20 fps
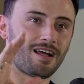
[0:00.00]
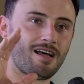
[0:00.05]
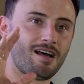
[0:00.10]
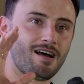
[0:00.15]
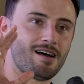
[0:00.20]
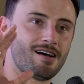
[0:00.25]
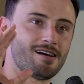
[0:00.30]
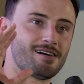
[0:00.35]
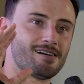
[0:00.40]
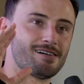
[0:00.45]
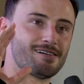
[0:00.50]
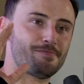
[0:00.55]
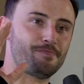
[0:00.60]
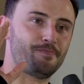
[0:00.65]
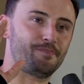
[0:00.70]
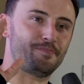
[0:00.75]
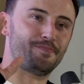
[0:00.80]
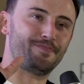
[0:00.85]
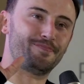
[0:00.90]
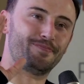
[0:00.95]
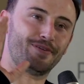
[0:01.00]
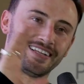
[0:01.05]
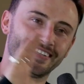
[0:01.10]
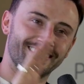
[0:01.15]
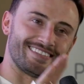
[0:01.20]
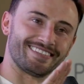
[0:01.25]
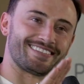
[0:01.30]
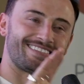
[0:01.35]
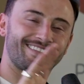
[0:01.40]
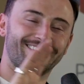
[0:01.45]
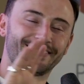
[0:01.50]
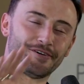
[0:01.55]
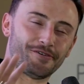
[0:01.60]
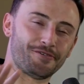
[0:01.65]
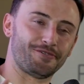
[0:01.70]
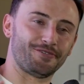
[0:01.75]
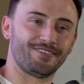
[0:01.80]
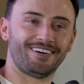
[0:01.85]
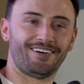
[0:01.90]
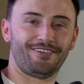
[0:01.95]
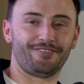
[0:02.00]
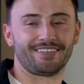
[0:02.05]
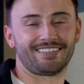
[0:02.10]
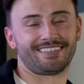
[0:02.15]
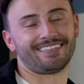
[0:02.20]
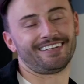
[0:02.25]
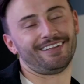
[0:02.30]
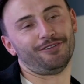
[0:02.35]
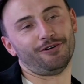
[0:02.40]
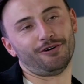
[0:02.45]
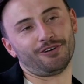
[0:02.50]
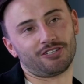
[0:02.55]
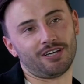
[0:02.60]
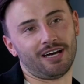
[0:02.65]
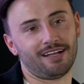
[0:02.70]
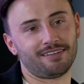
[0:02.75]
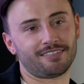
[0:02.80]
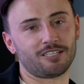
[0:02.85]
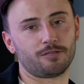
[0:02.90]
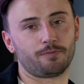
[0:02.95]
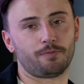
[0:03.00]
But there's still obviously a lot of challenges,